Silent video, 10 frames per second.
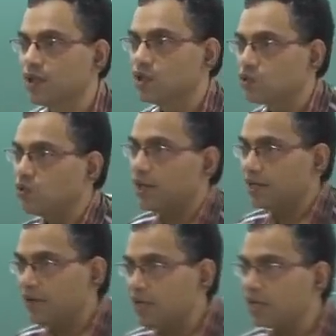So,
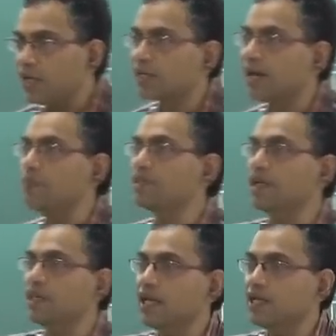whatever heat comes
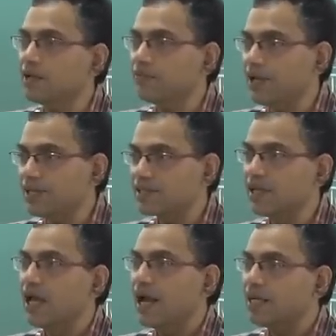at the interface,
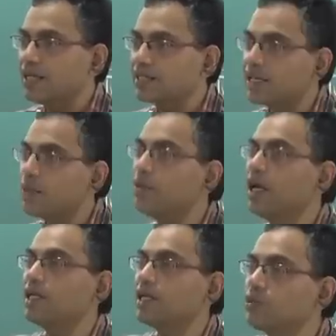at the same
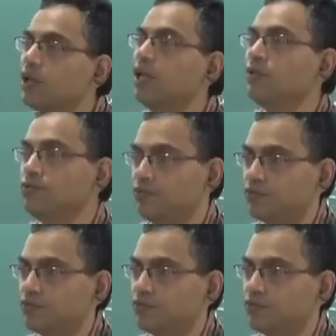rate it will leave.